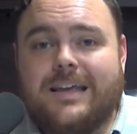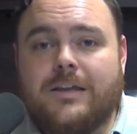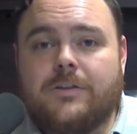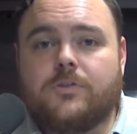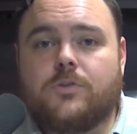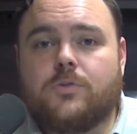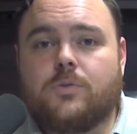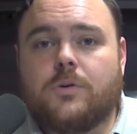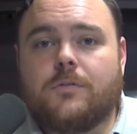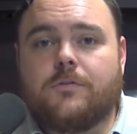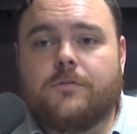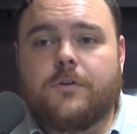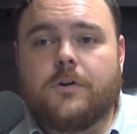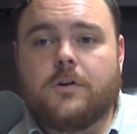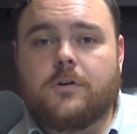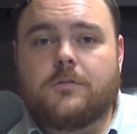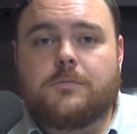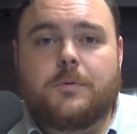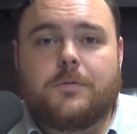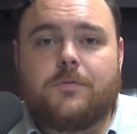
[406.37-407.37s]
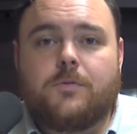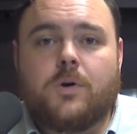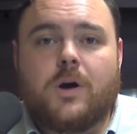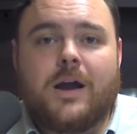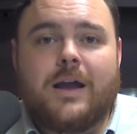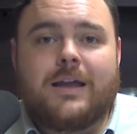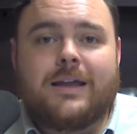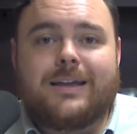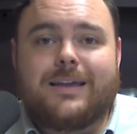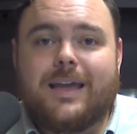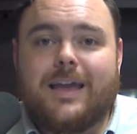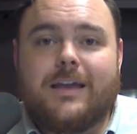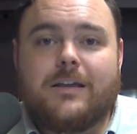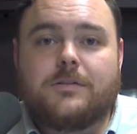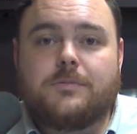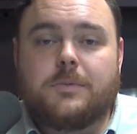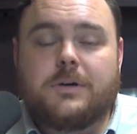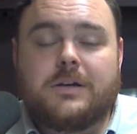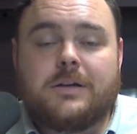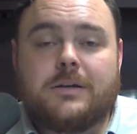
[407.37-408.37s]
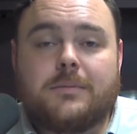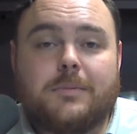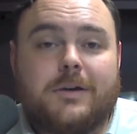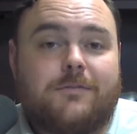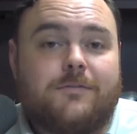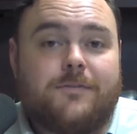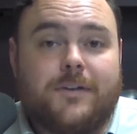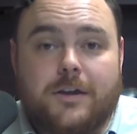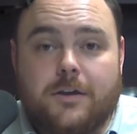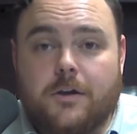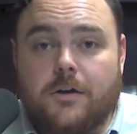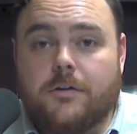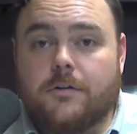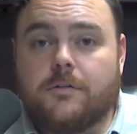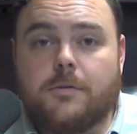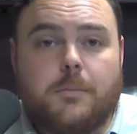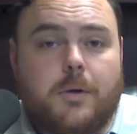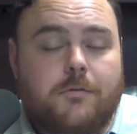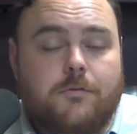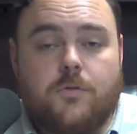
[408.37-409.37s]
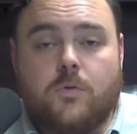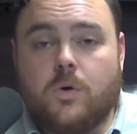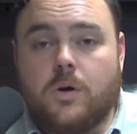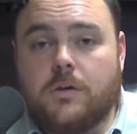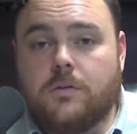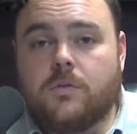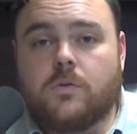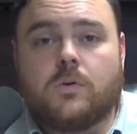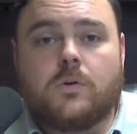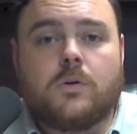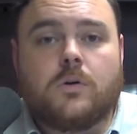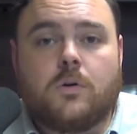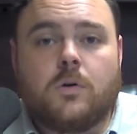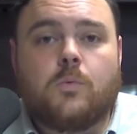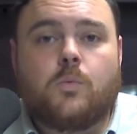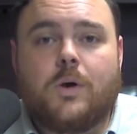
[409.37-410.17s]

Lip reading: into it first before I engage my fingers or my voice or